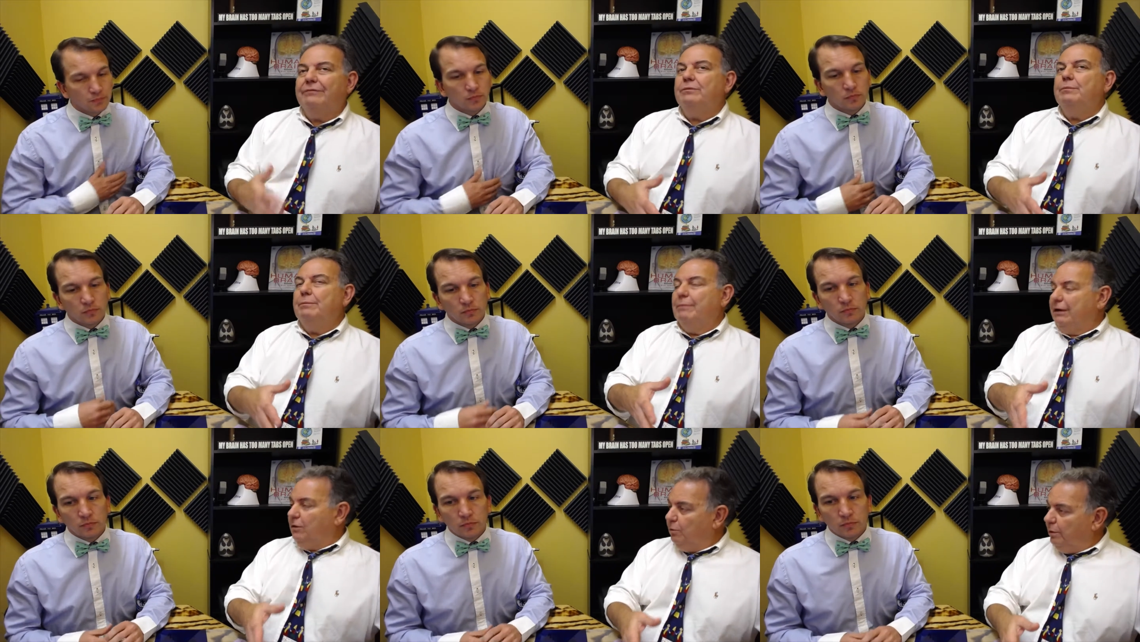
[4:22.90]
Speaker 1: to meet
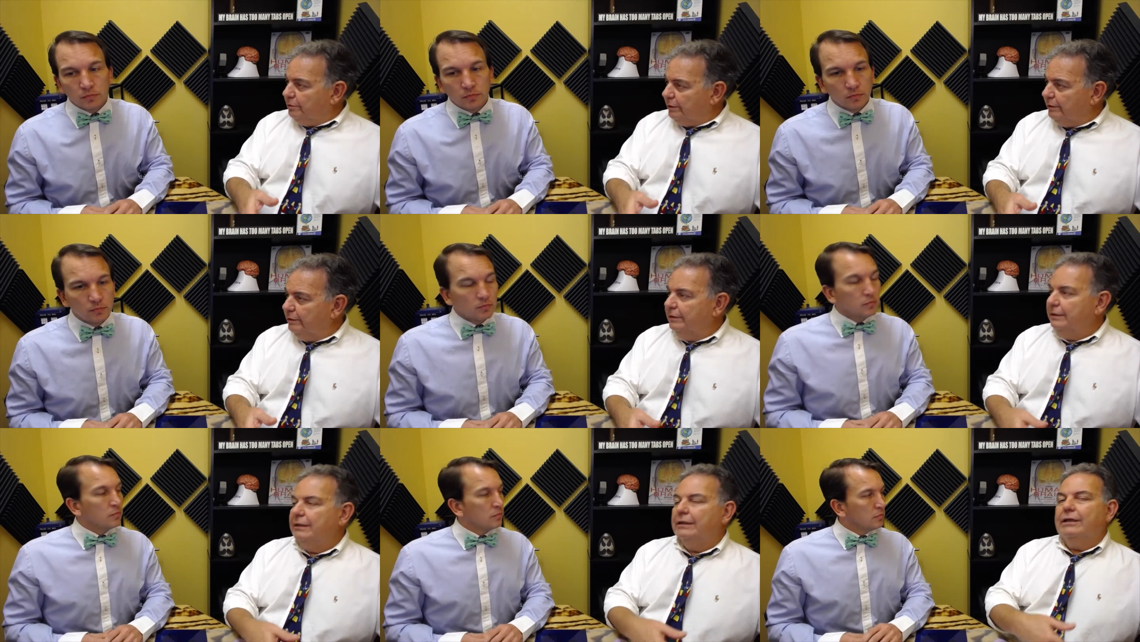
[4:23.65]
my quota.
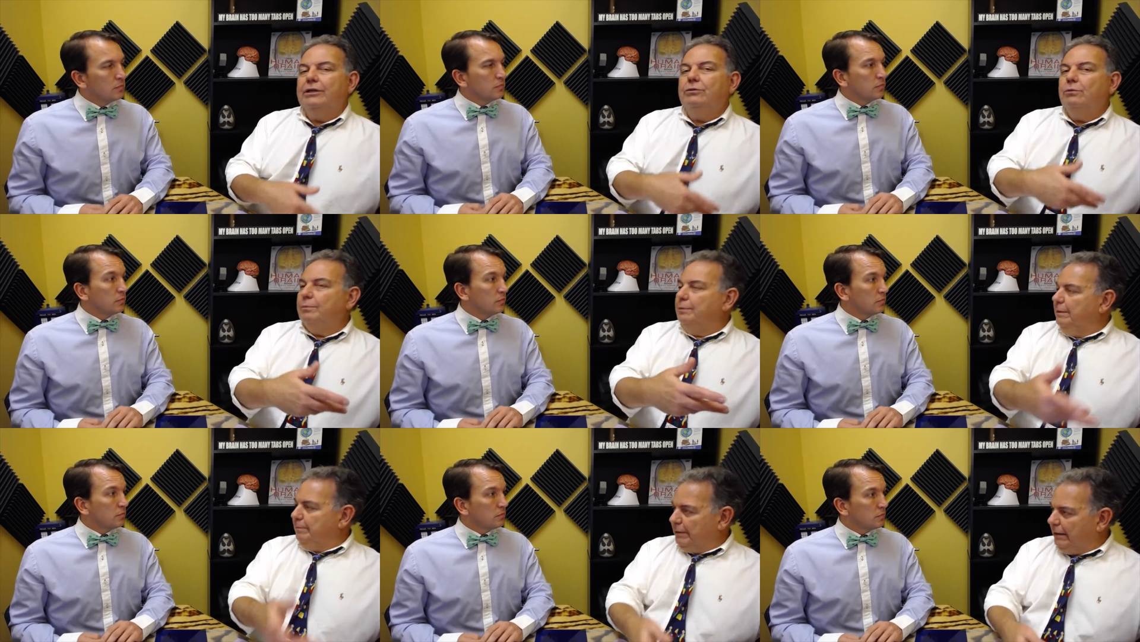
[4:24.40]
Can you
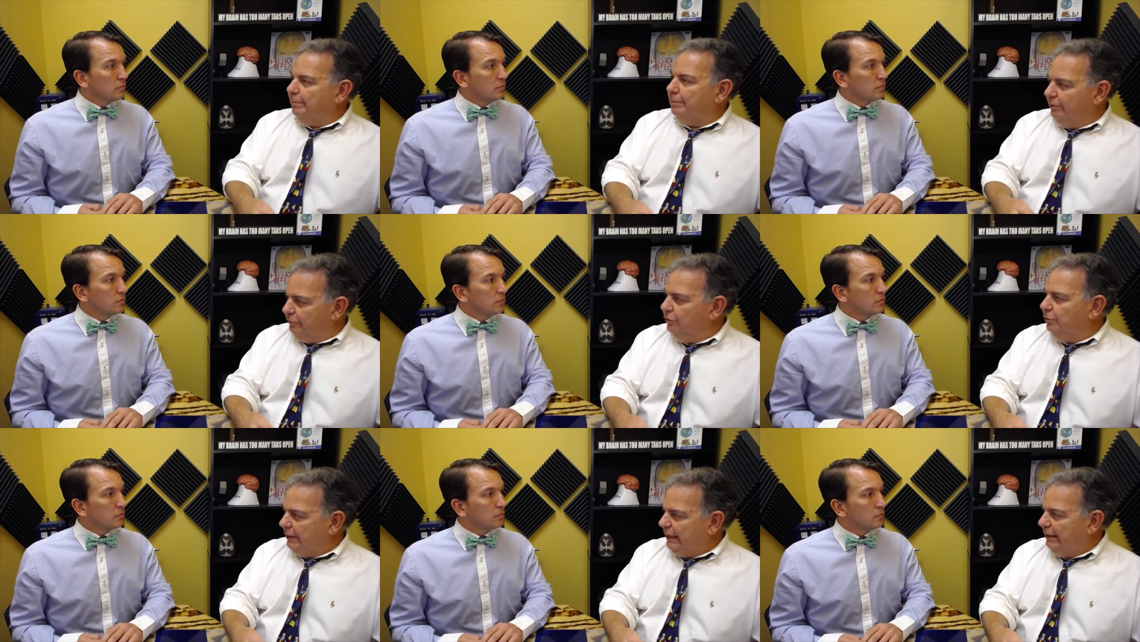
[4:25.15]
open up a couple of
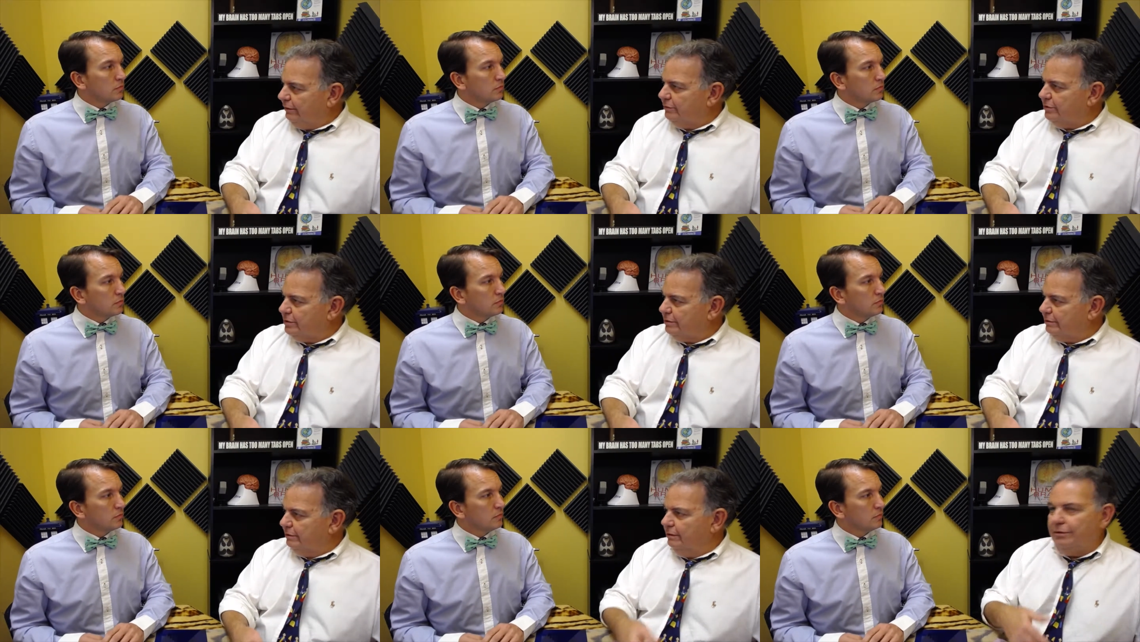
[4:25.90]
new accounts?
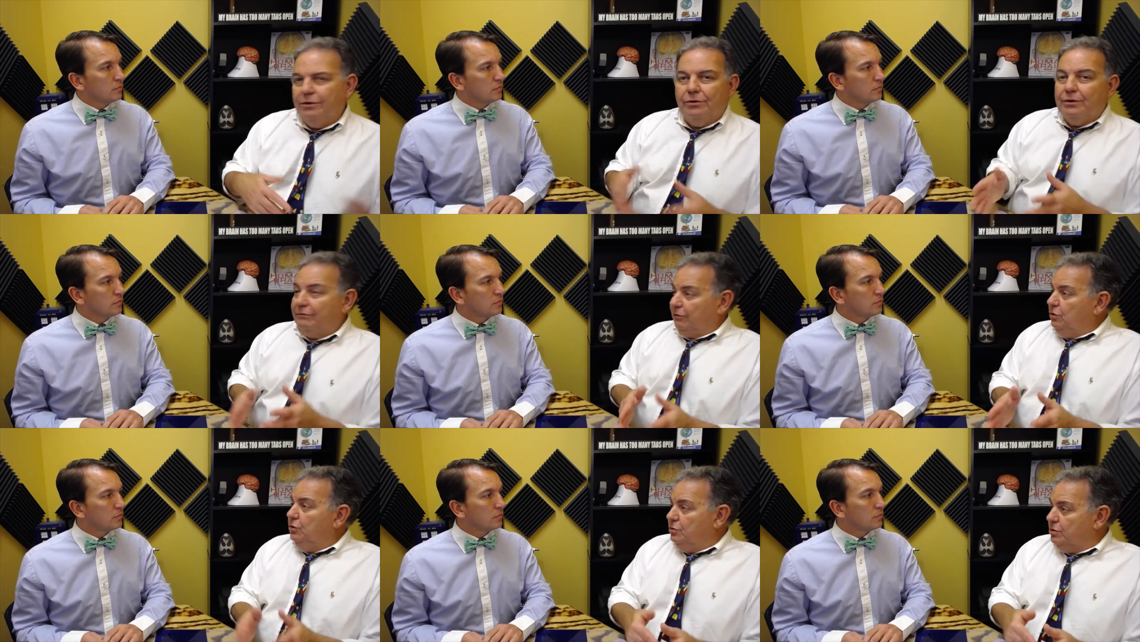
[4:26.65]
Mm-hmm. You know, you don't have
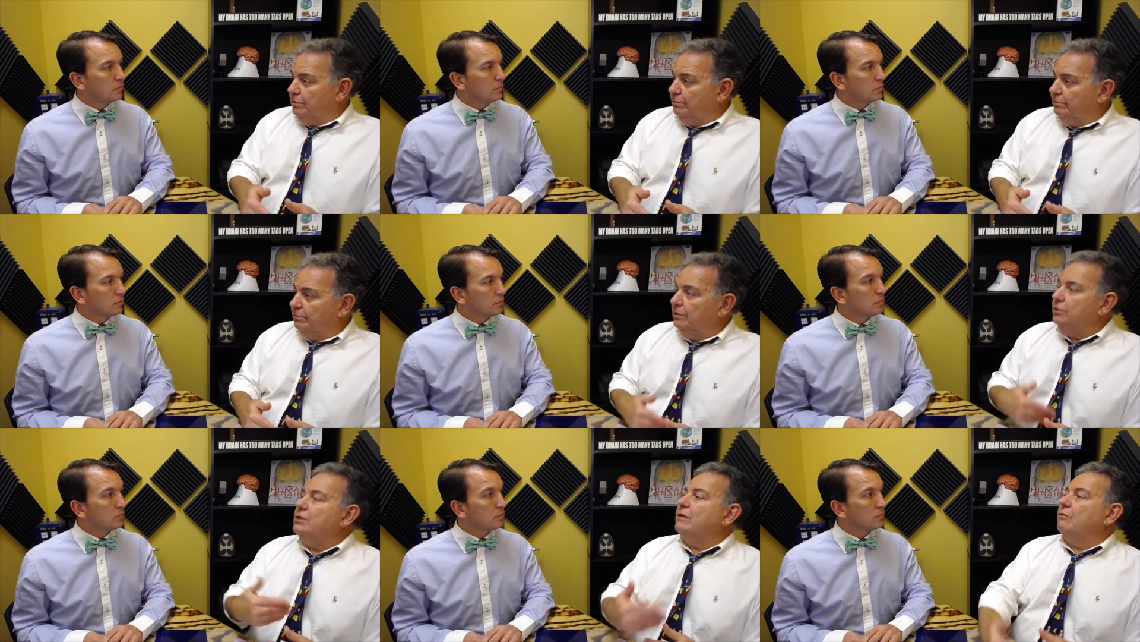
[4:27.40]
to use them.
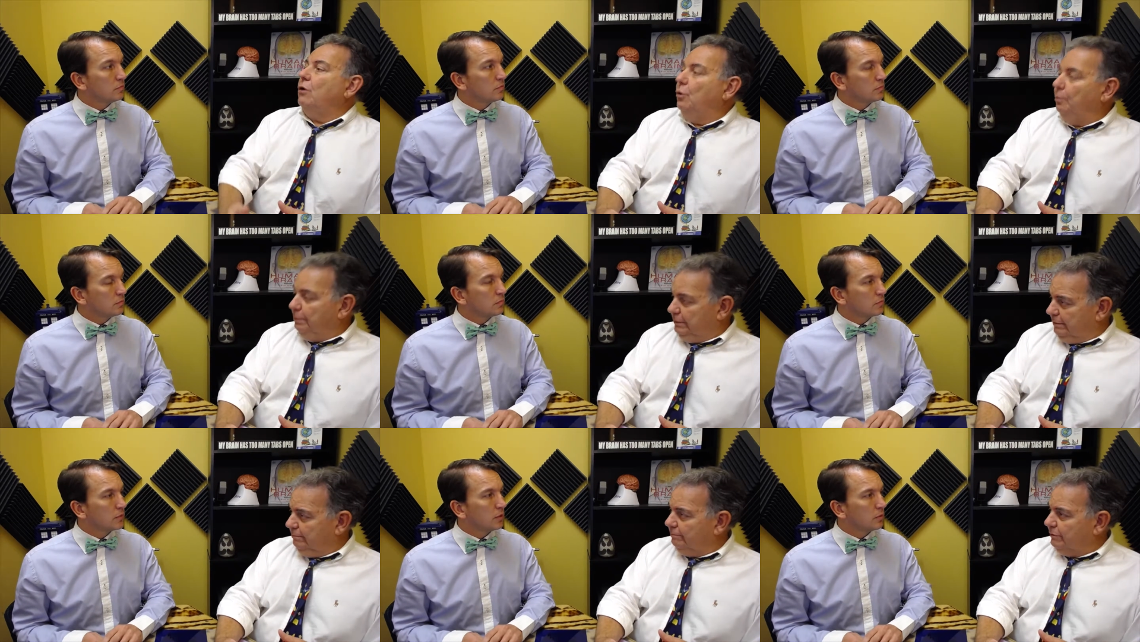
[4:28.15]
You just have to
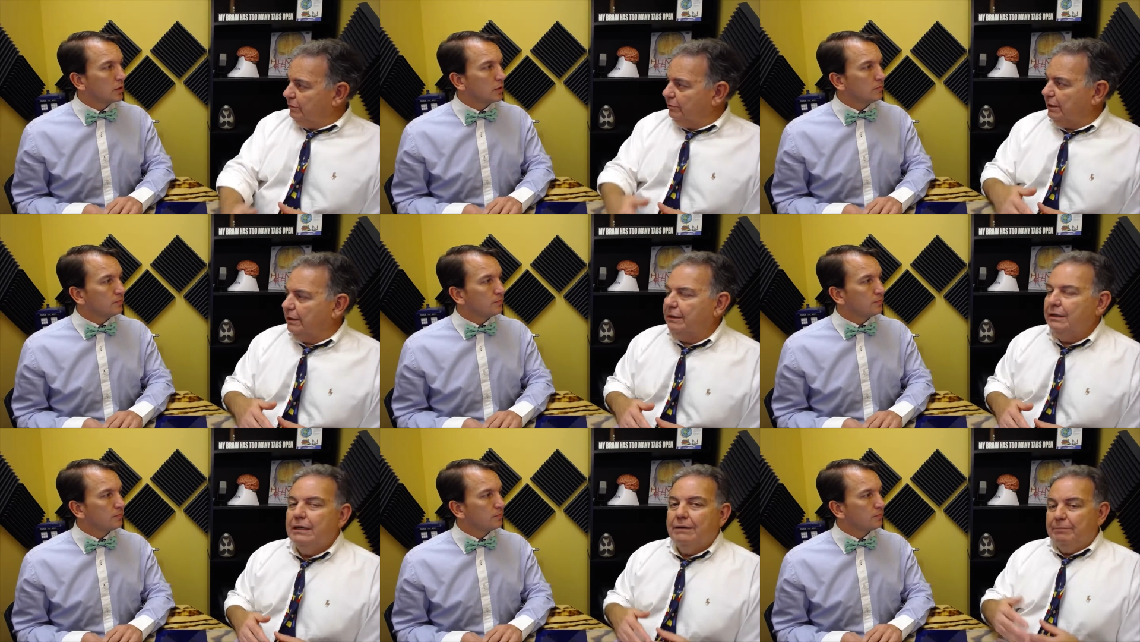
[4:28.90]
open them. Right.
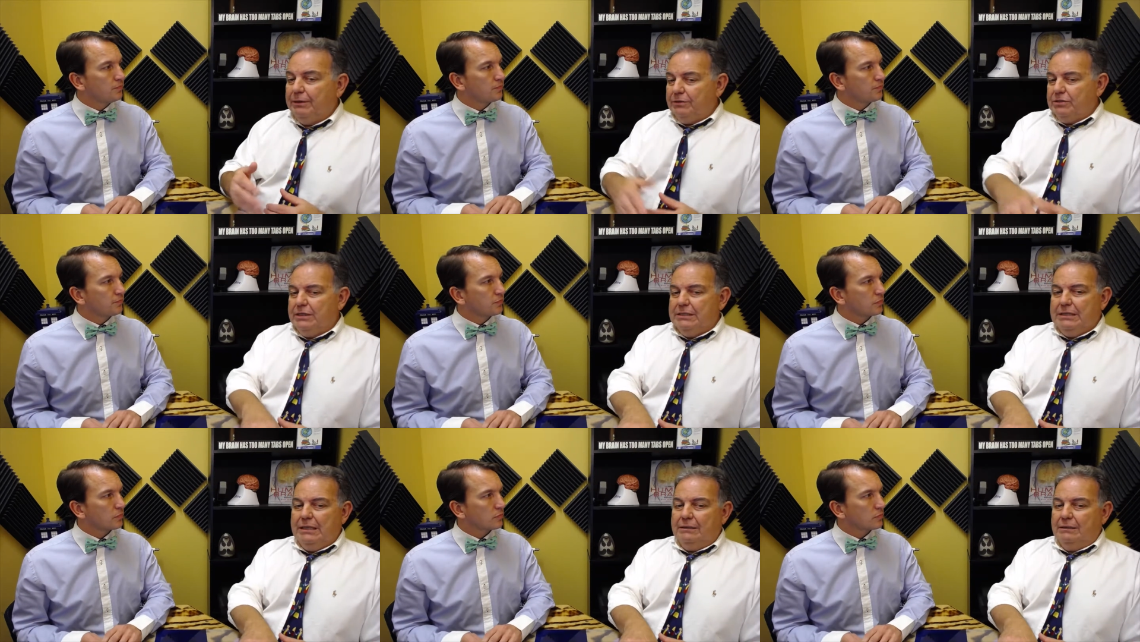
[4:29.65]
Okay. Because they
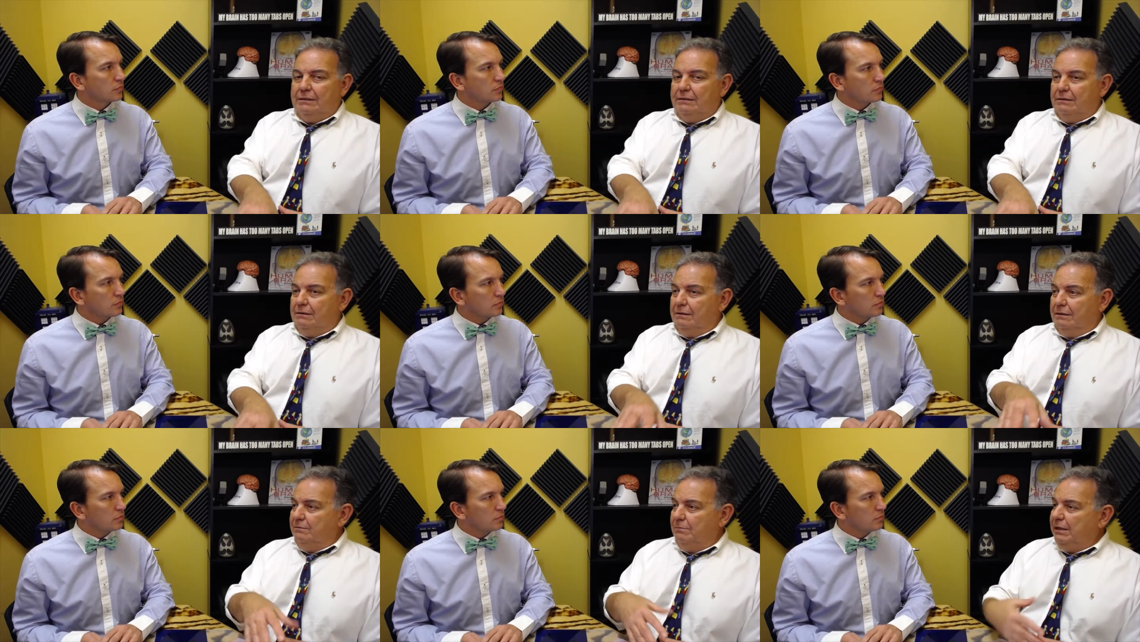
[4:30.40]
said that
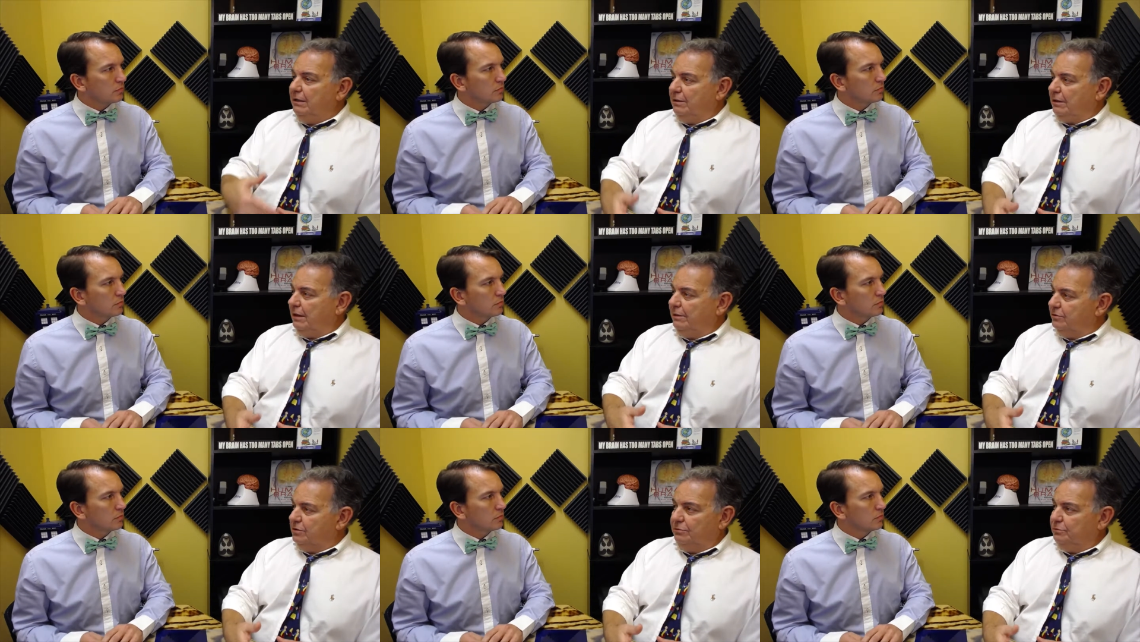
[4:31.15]
in many of the
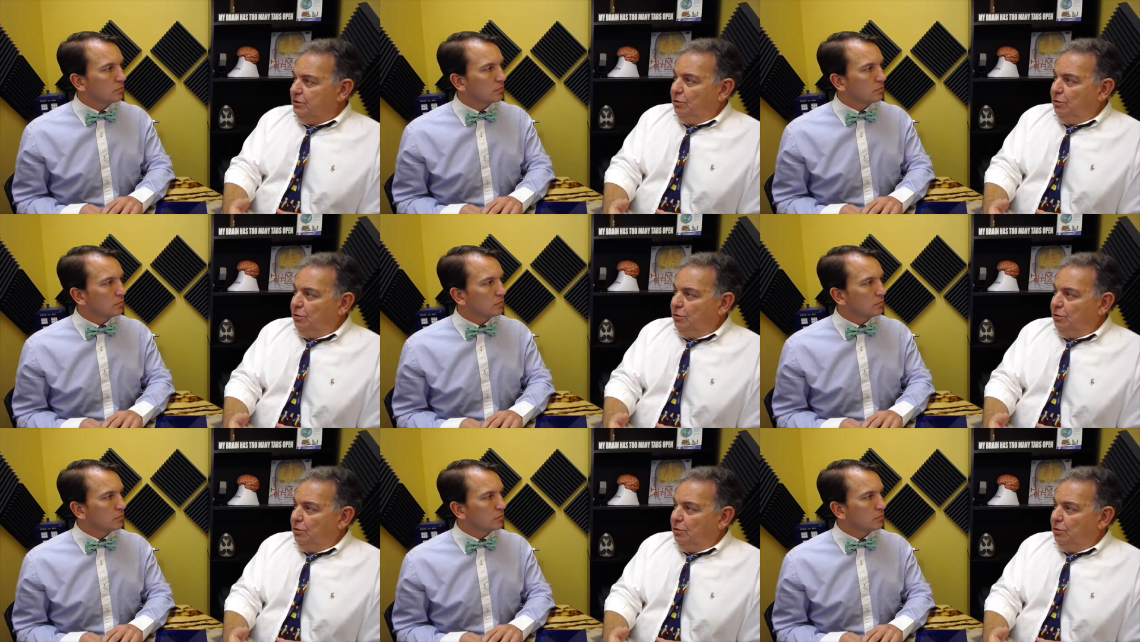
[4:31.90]
accounts there was no